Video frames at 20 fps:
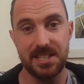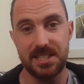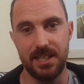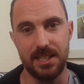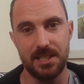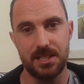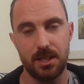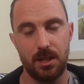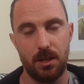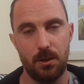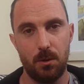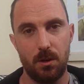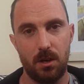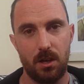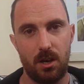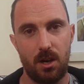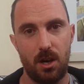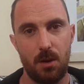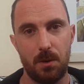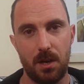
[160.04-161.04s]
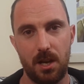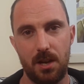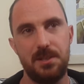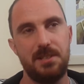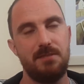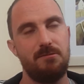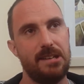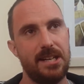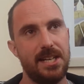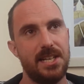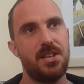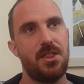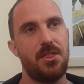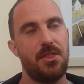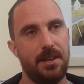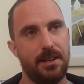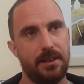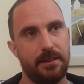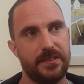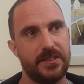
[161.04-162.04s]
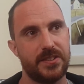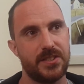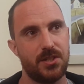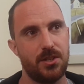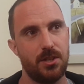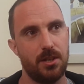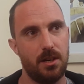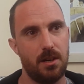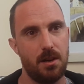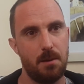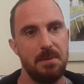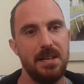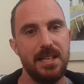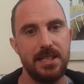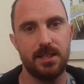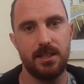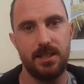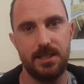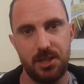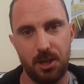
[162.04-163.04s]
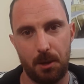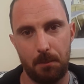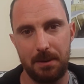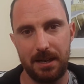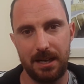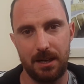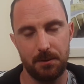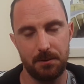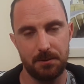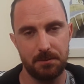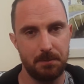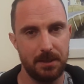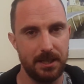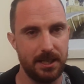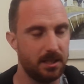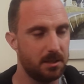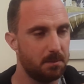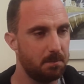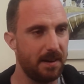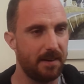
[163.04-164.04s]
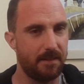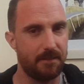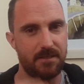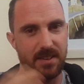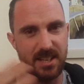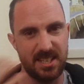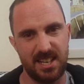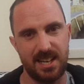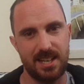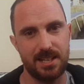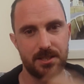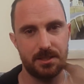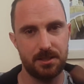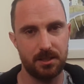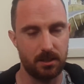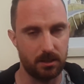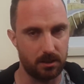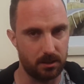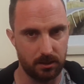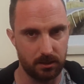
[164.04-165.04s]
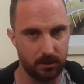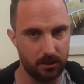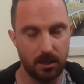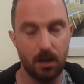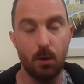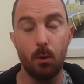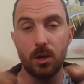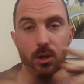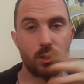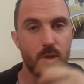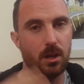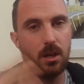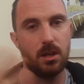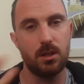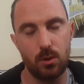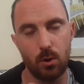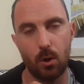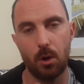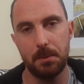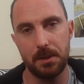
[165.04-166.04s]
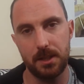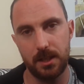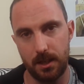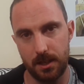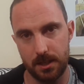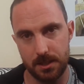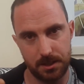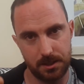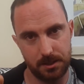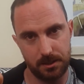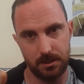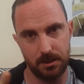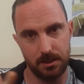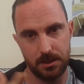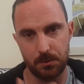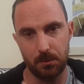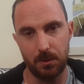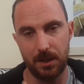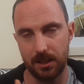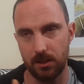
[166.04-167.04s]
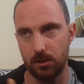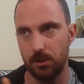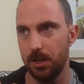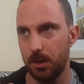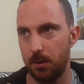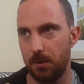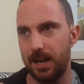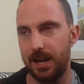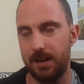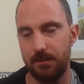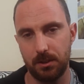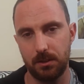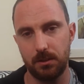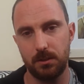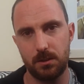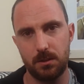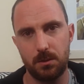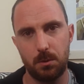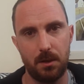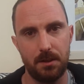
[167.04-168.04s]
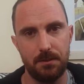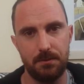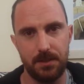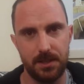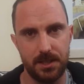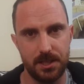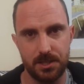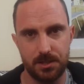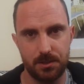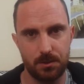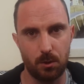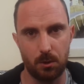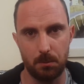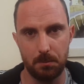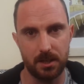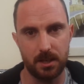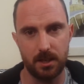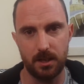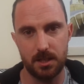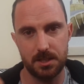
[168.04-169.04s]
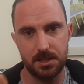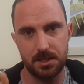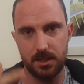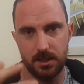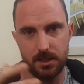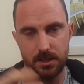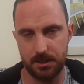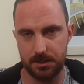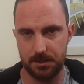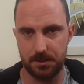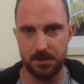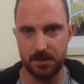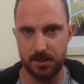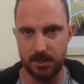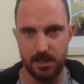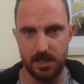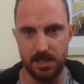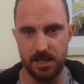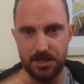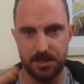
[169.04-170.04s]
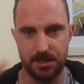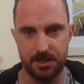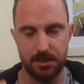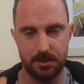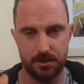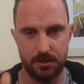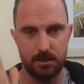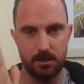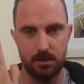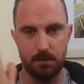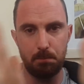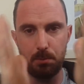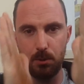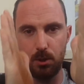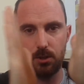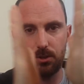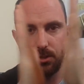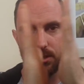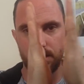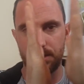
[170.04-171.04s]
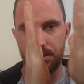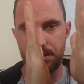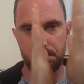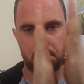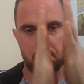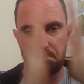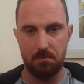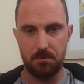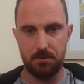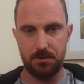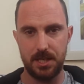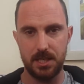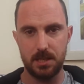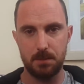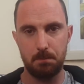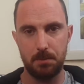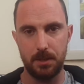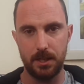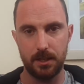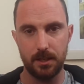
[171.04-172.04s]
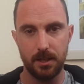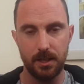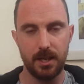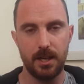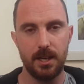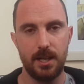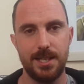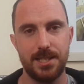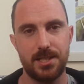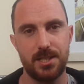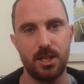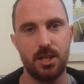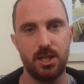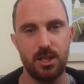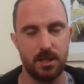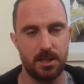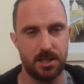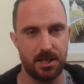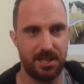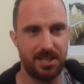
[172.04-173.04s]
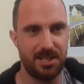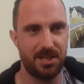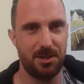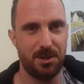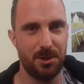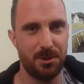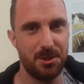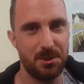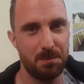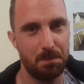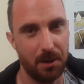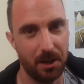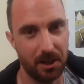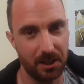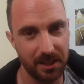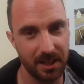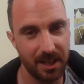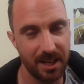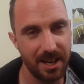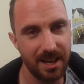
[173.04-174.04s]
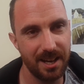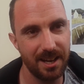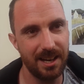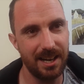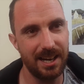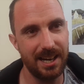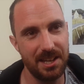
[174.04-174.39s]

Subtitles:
And that's it. So I will only read things that immediately jump out of me as being fantastical. Oh, and Gormenghast as well, although I haven't quite finished Gormenghast because it's a book that's this big. It's a huge book,